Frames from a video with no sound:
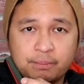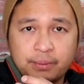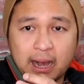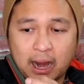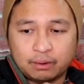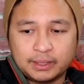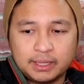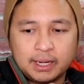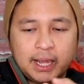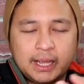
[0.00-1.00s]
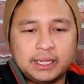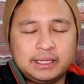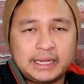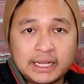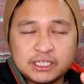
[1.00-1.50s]
per hour. And
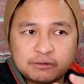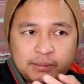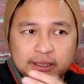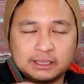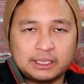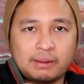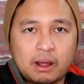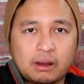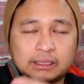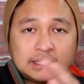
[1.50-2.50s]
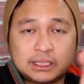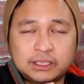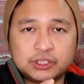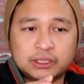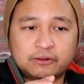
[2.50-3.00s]
then night shift, pag nagtrabaho ka, that's
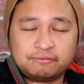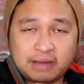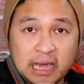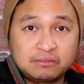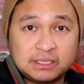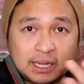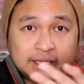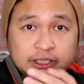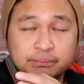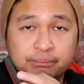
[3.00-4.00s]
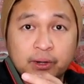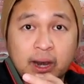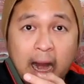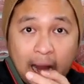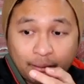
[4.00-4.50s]
additional $5
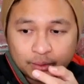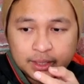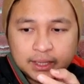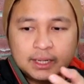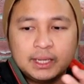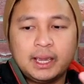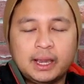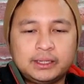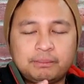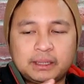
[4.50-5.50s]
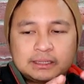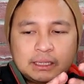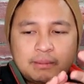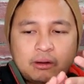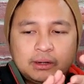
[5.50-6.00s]
per hour. And then pag
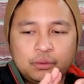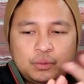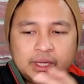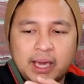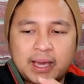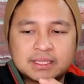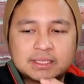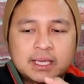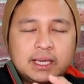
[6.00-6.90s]
nagtrabaho ka ng weekends,